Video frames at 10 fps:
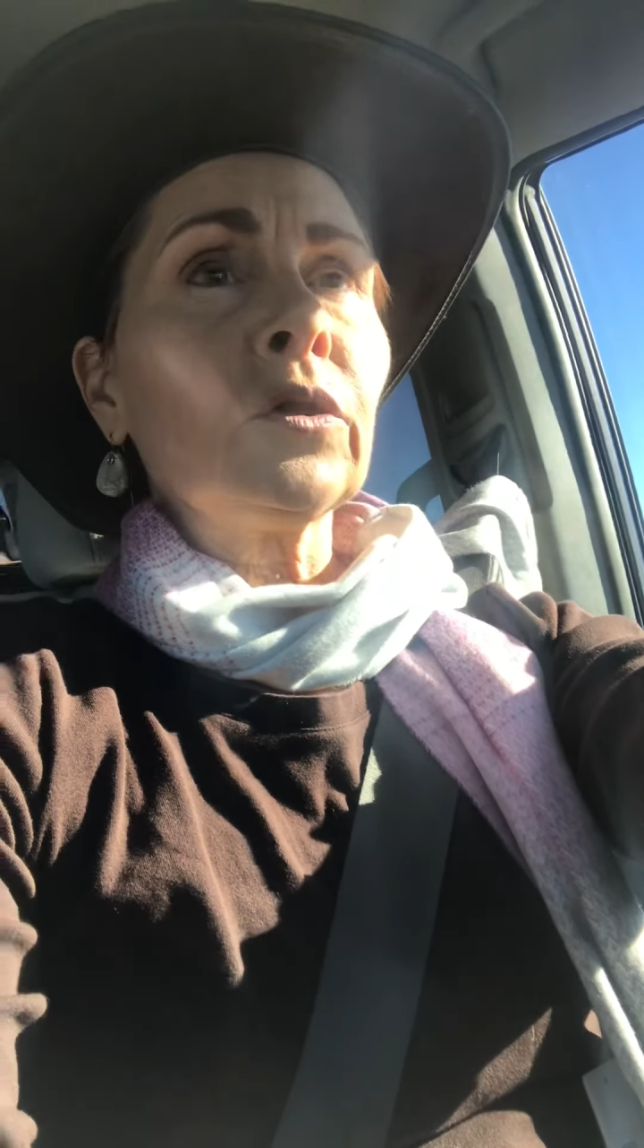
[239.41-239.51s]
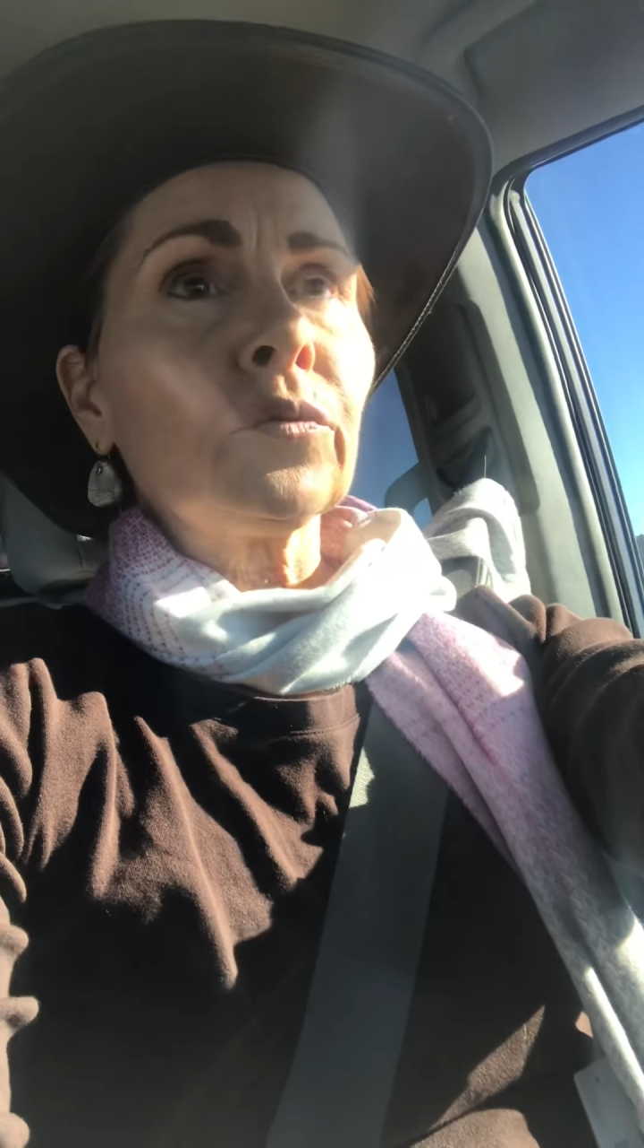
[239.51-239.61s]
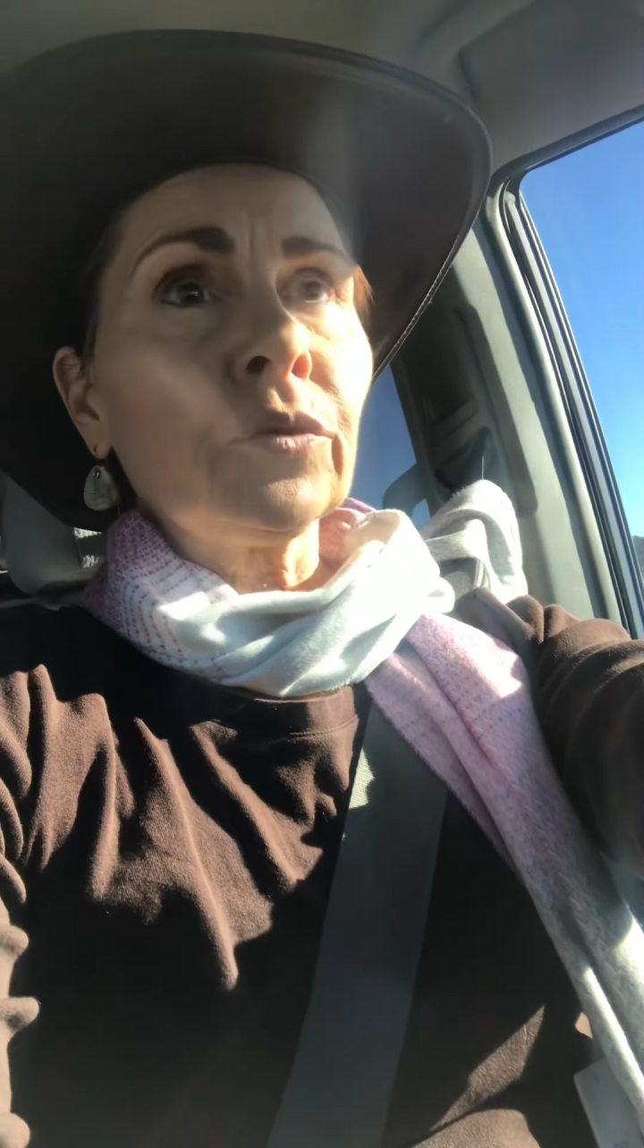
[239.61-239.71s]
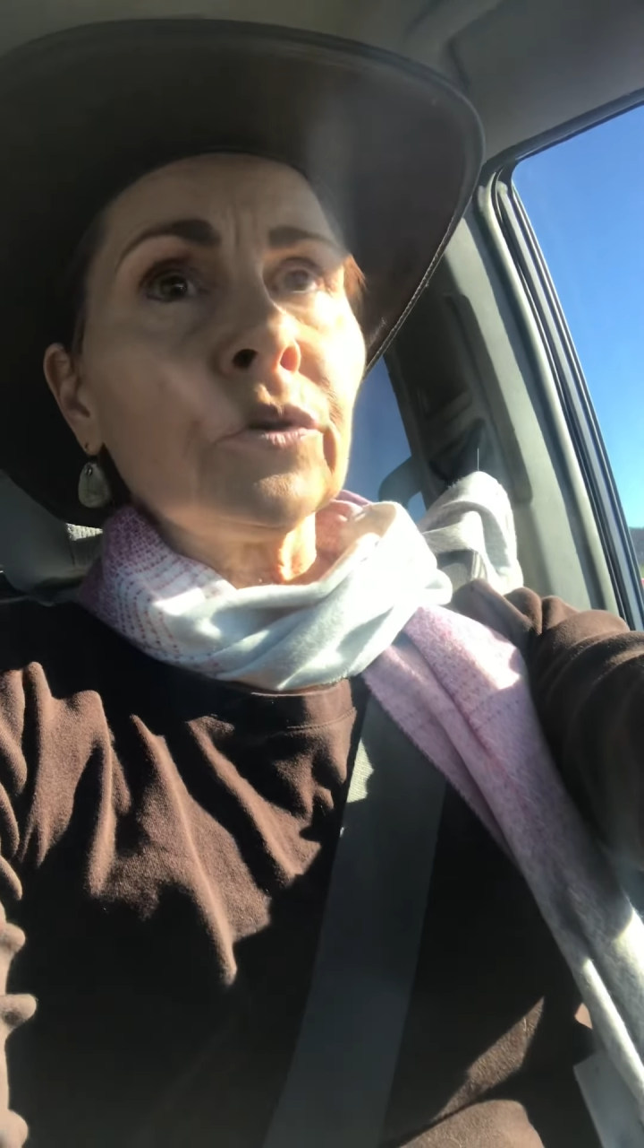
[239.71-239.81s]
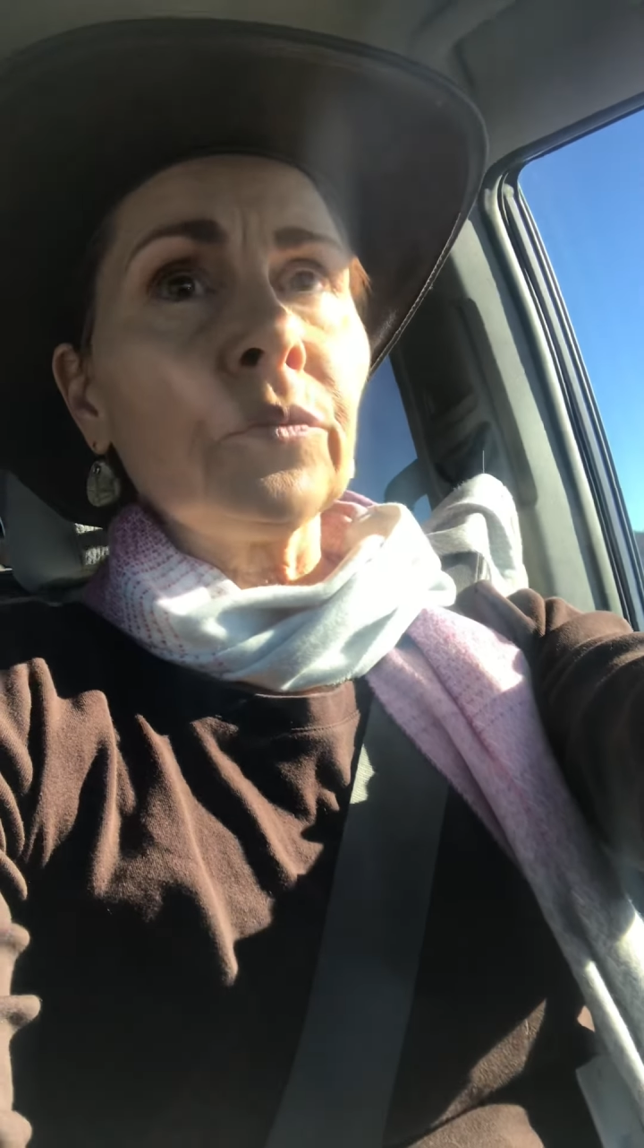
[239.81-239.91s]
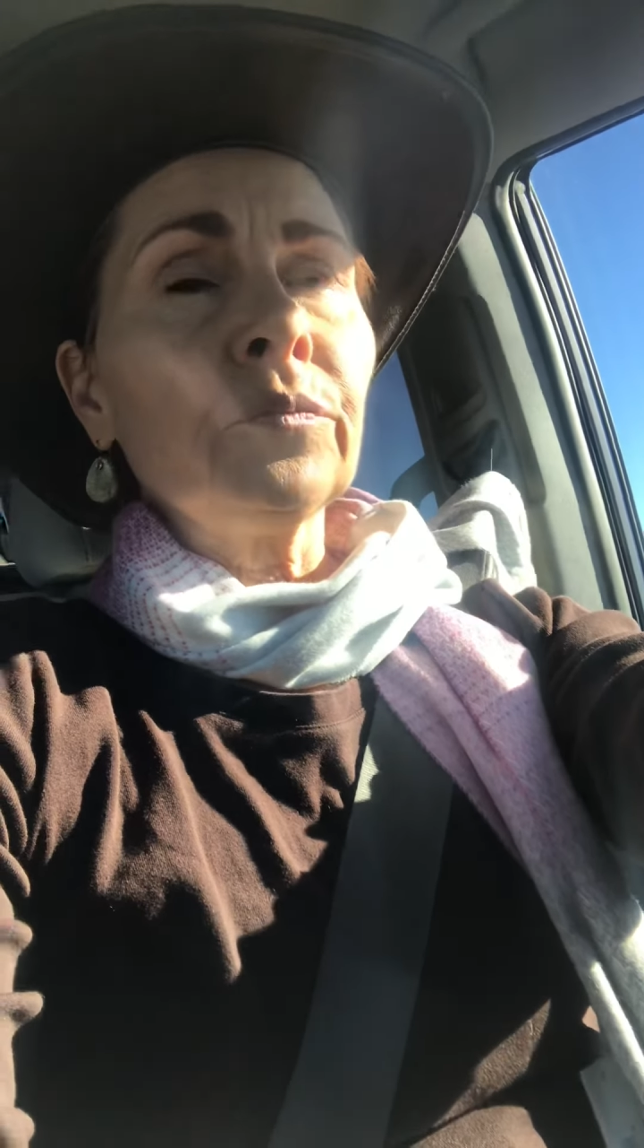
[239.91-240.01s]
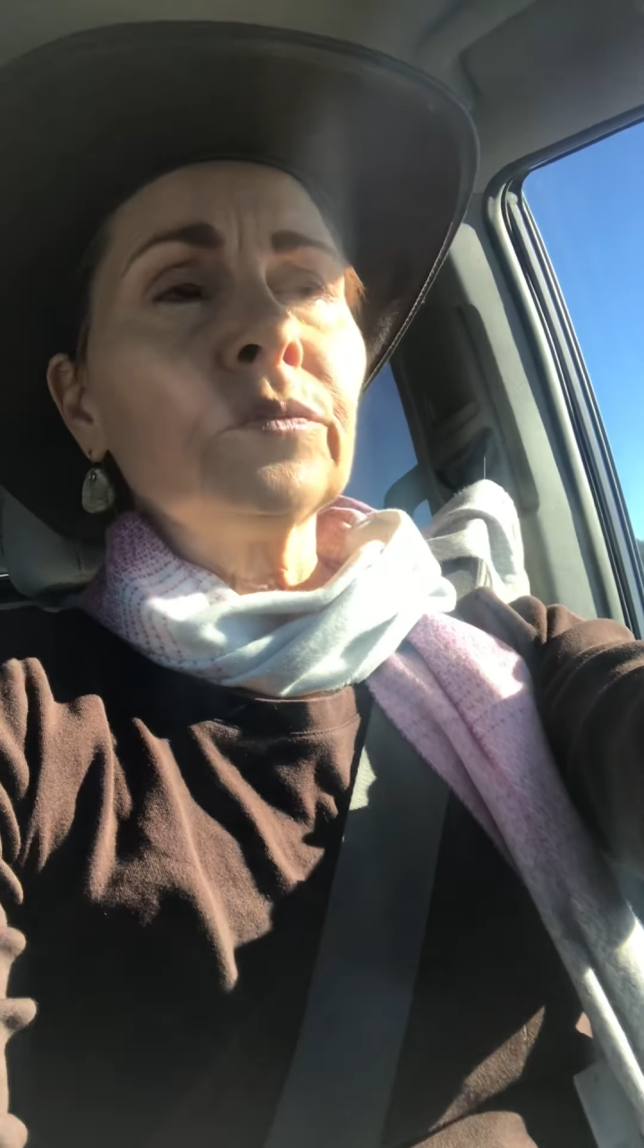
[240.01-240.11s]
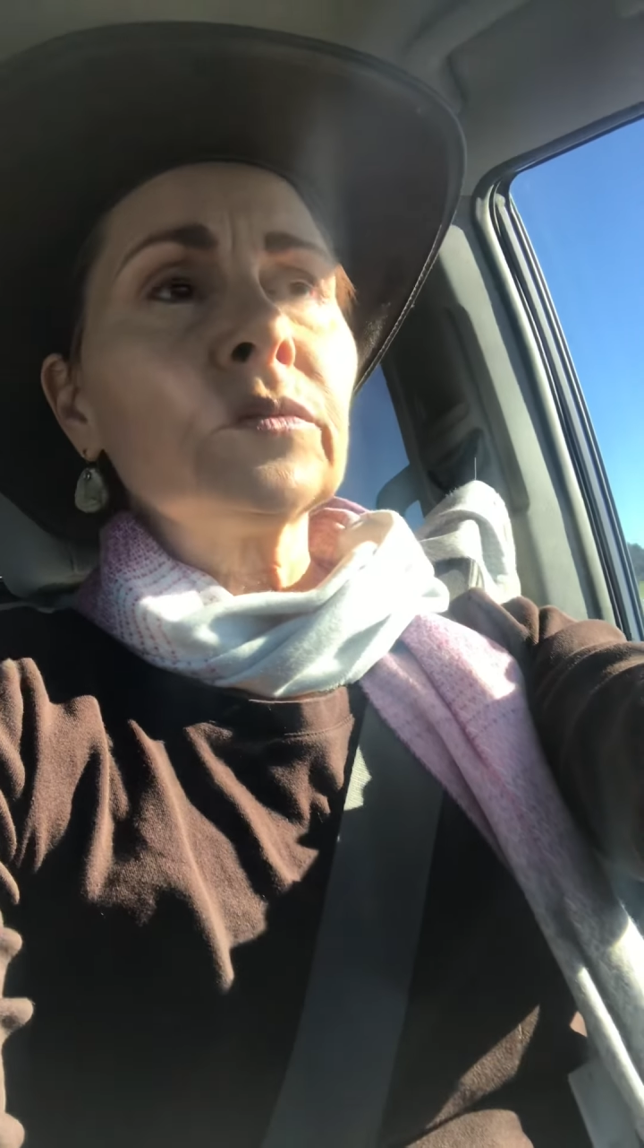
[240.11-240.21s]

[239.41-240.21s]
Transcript: the room.